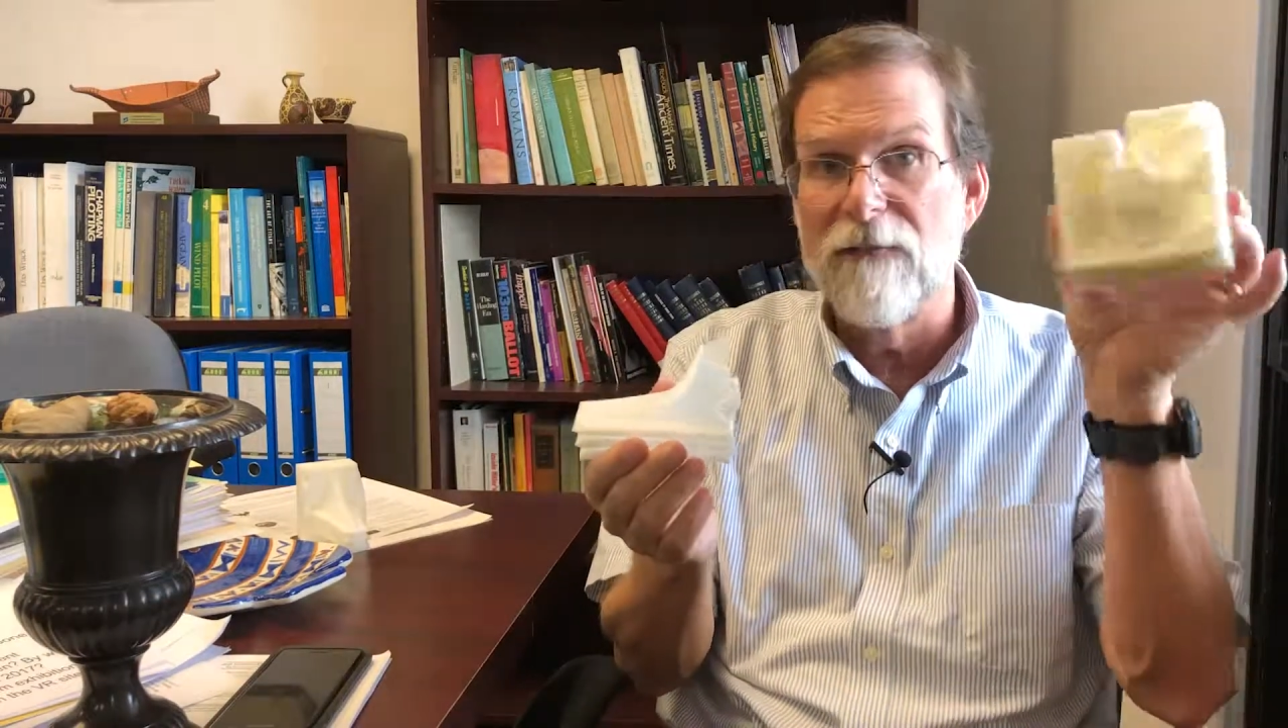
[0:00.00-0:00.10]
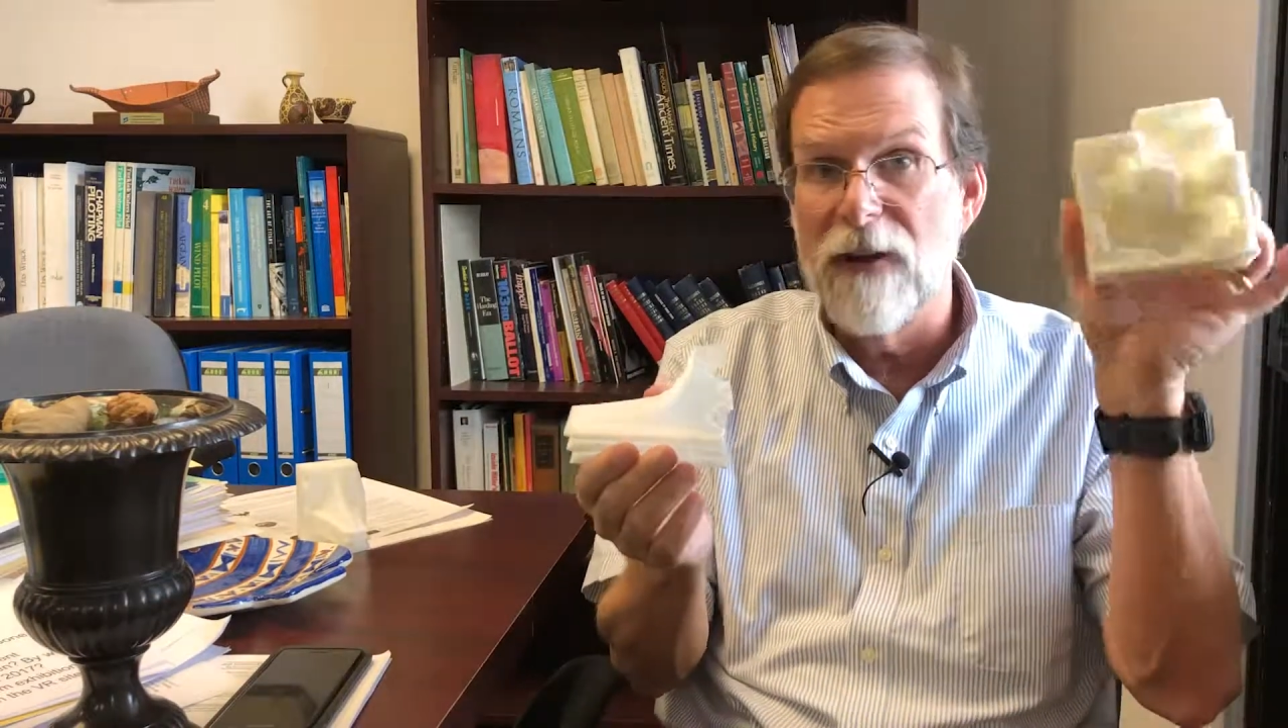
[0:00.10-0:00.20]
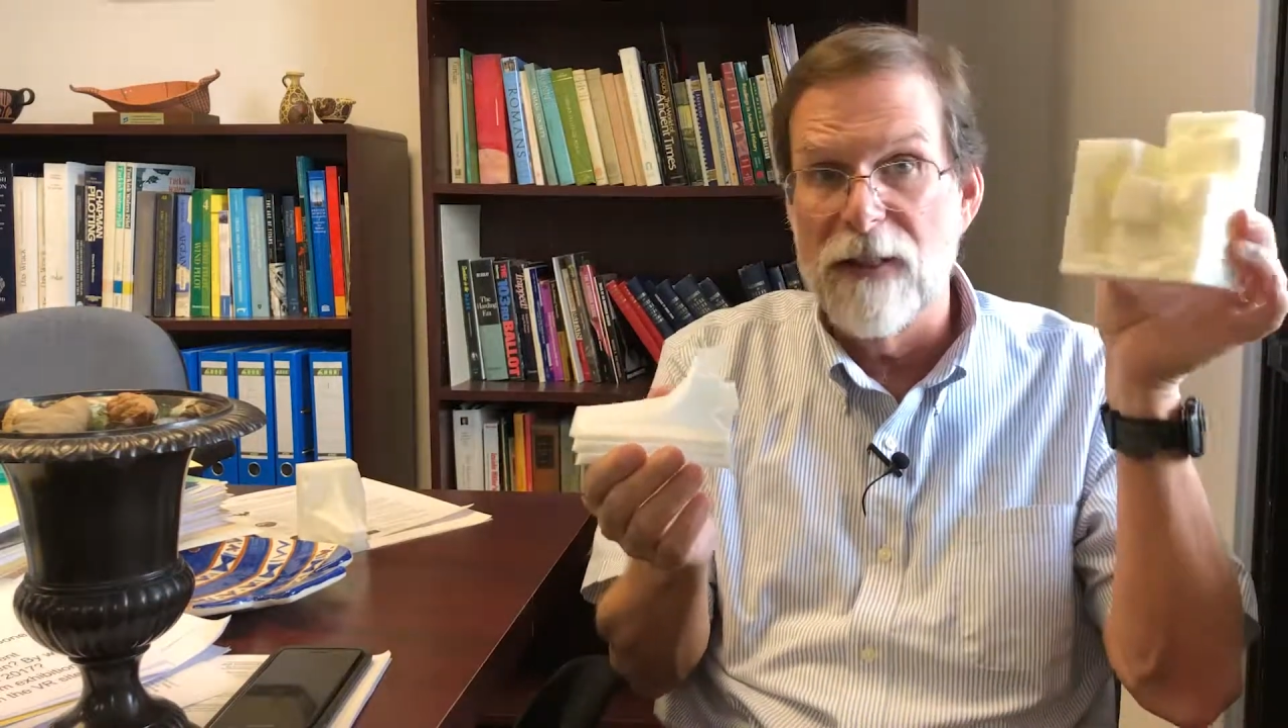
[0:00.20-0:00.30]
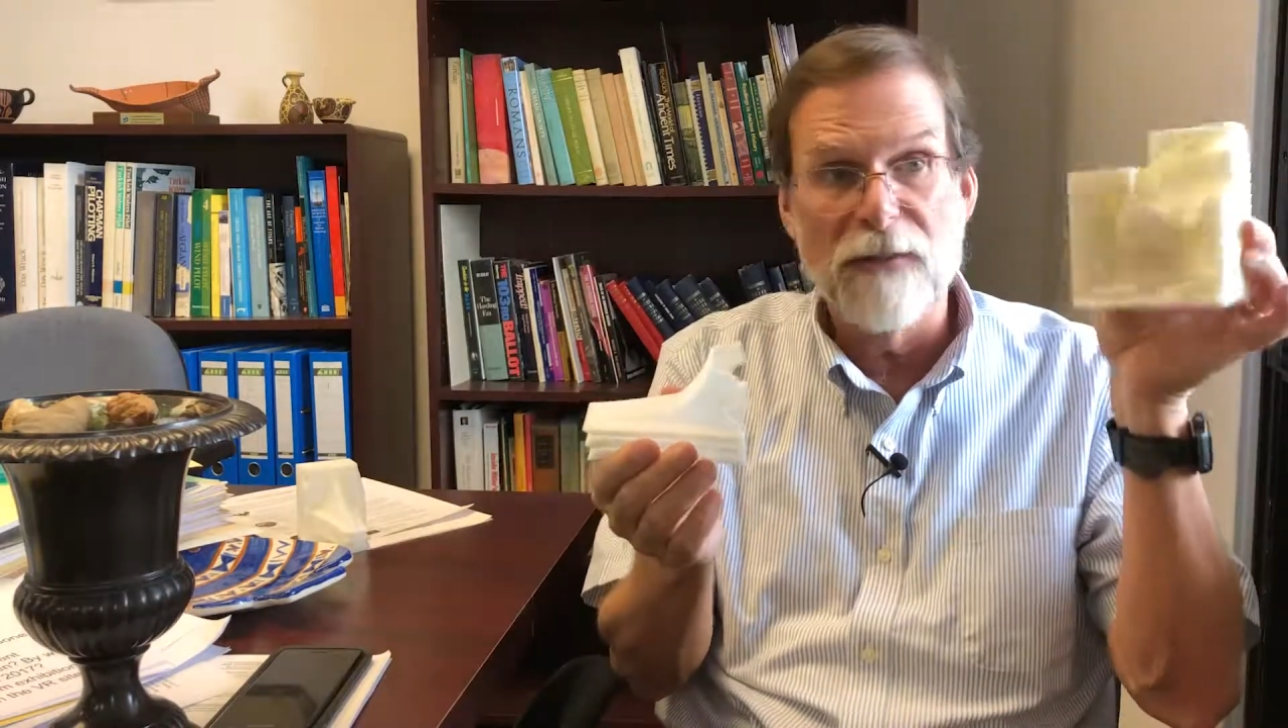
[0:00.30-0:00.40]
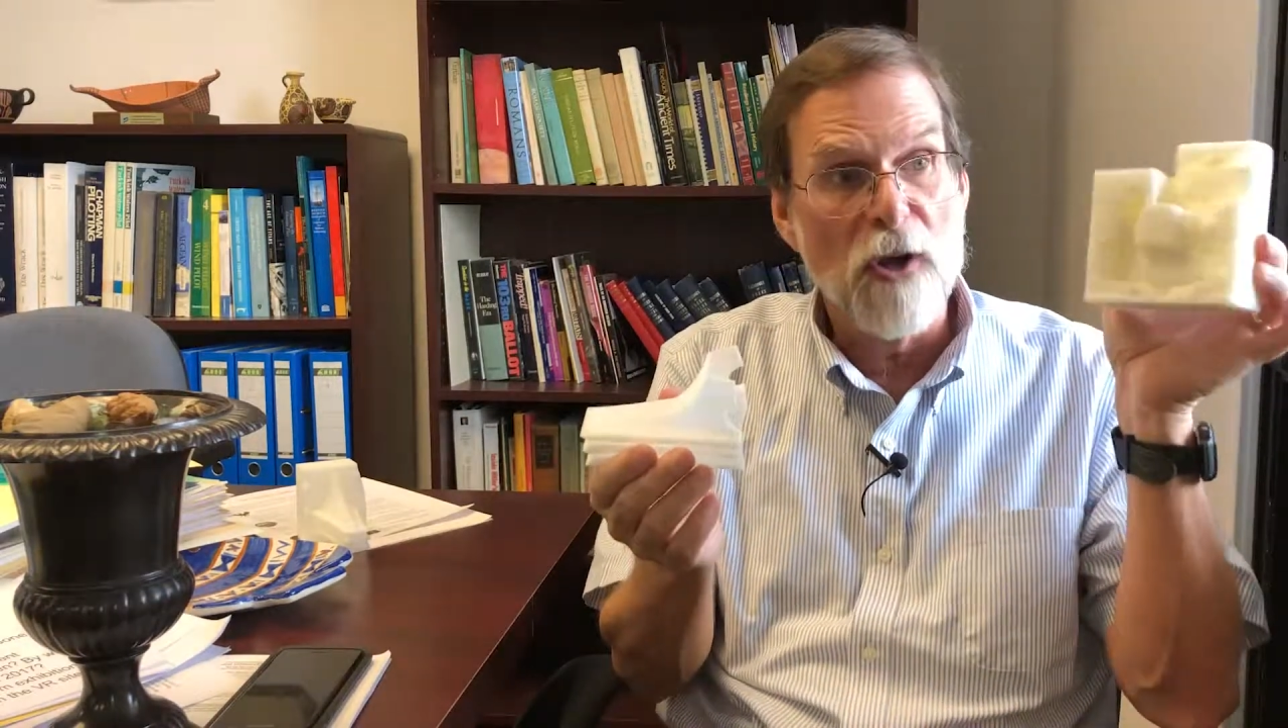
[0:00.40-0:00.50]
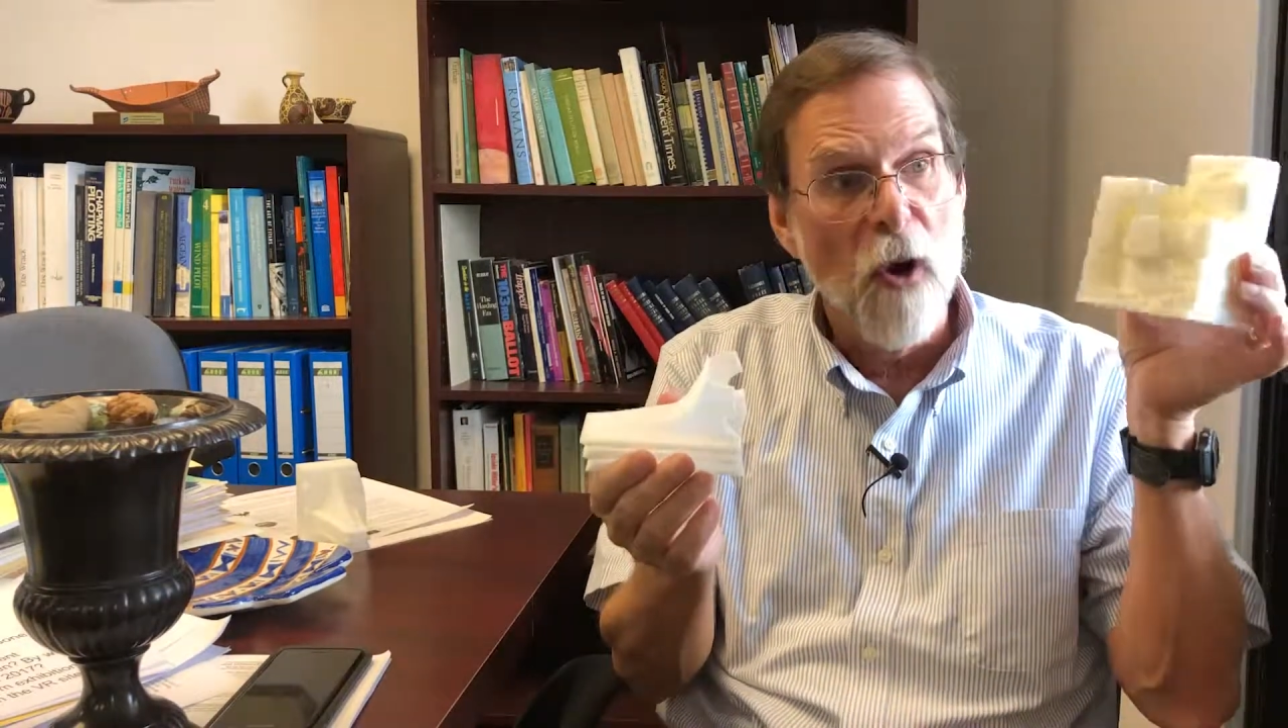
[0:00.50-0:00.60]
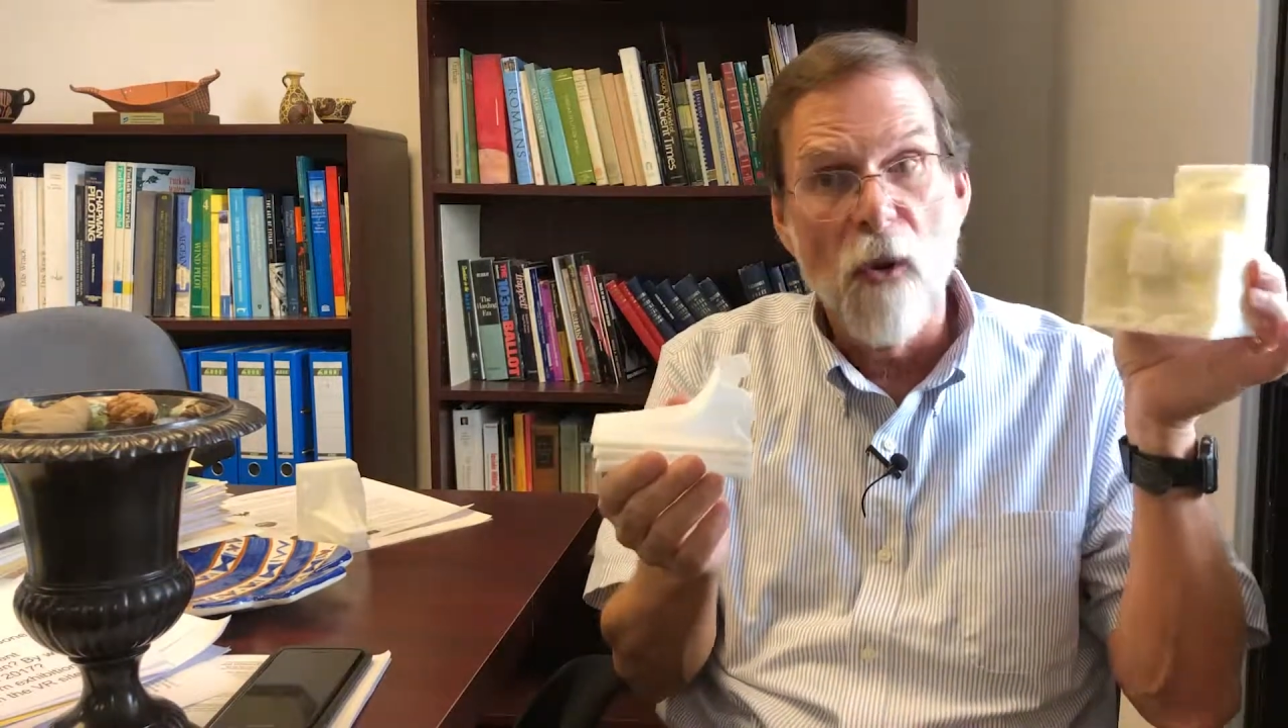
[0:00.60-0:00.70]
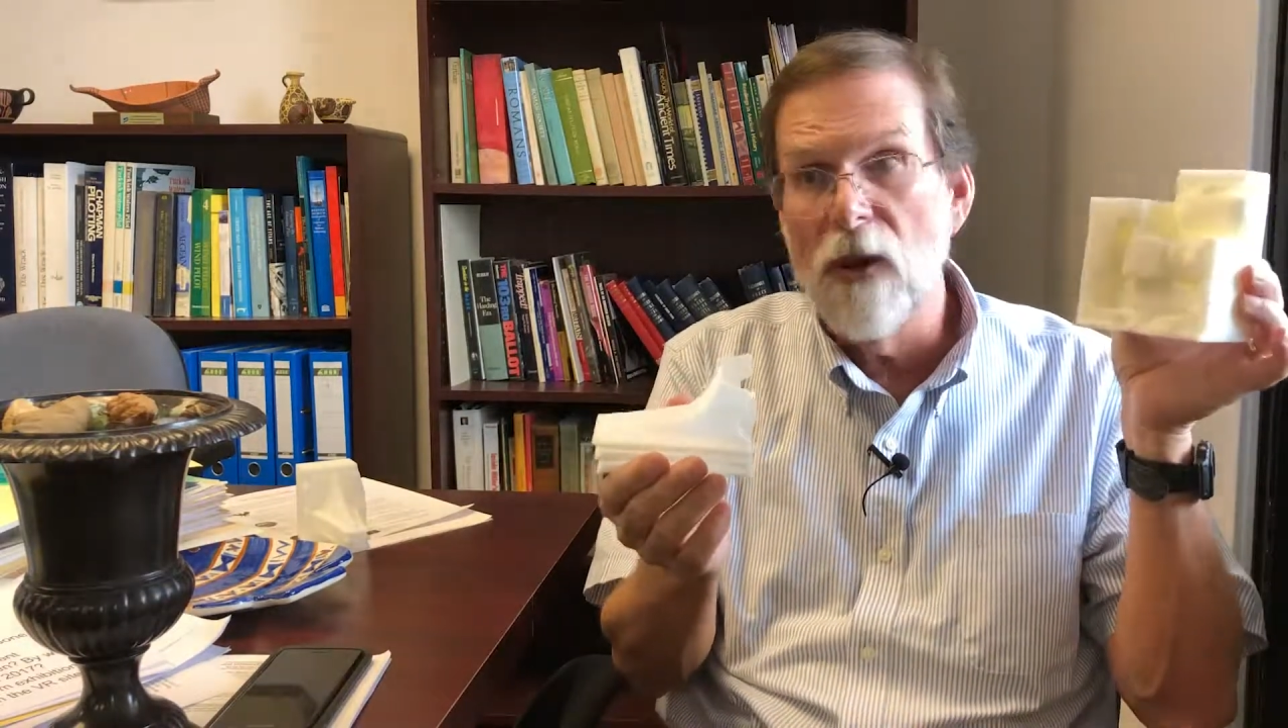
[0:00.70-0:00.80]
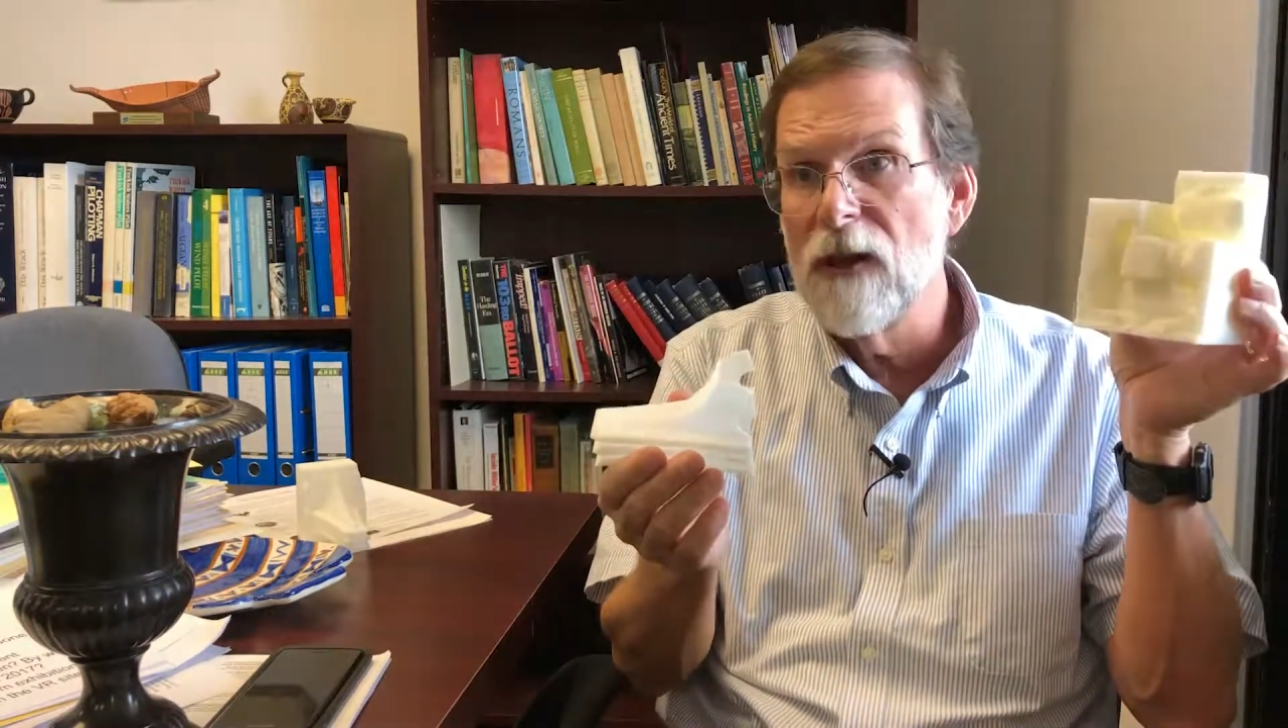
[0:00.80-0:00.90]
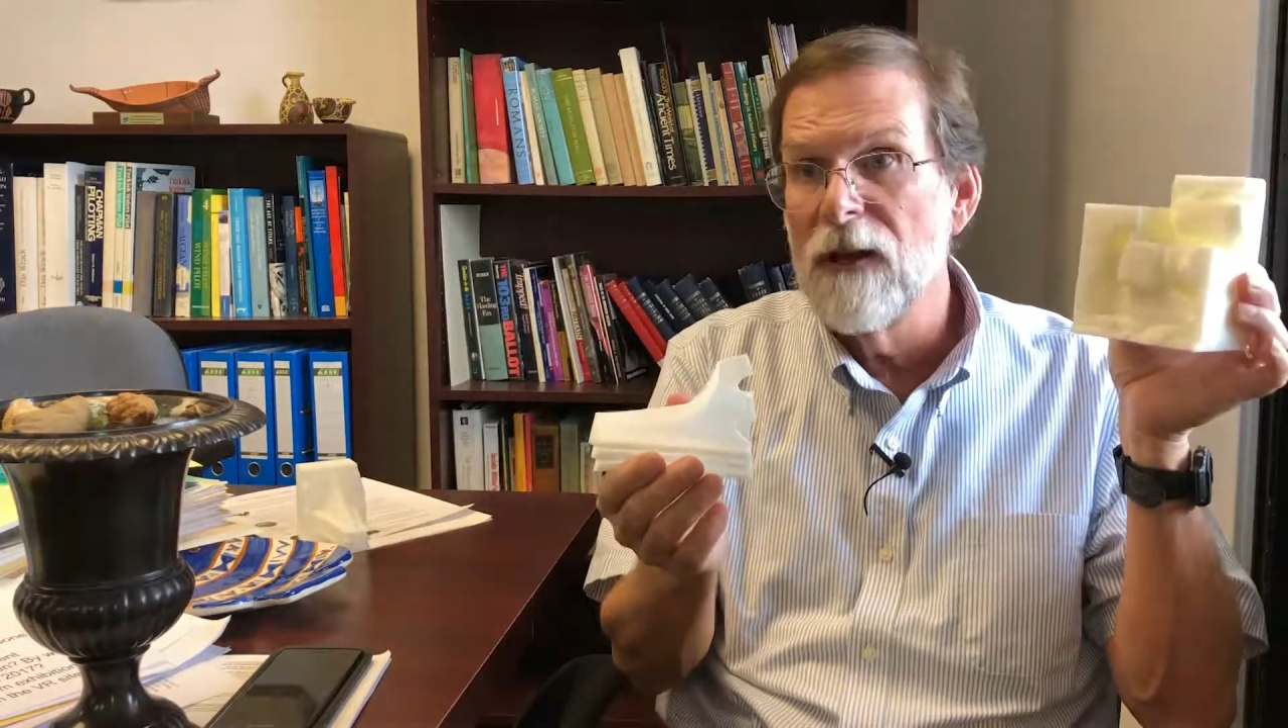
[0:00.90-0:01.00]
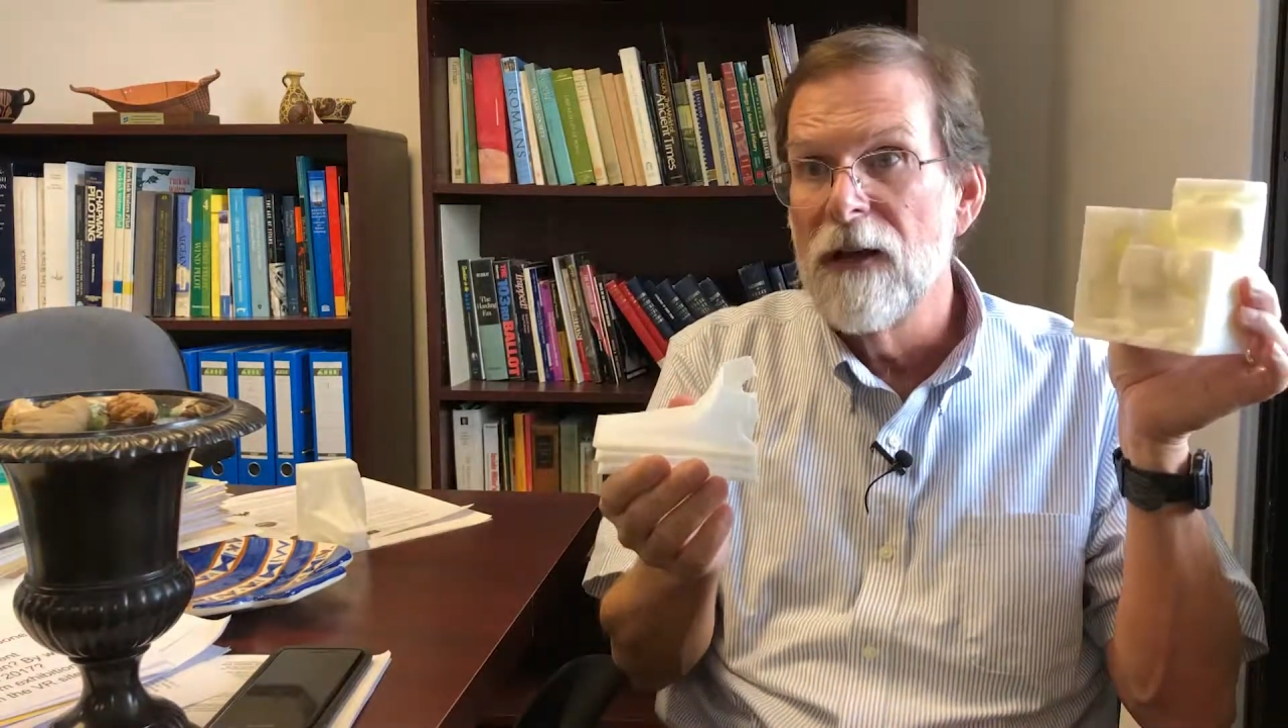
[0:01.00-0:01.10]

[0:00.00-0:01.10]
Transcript: front of this hole,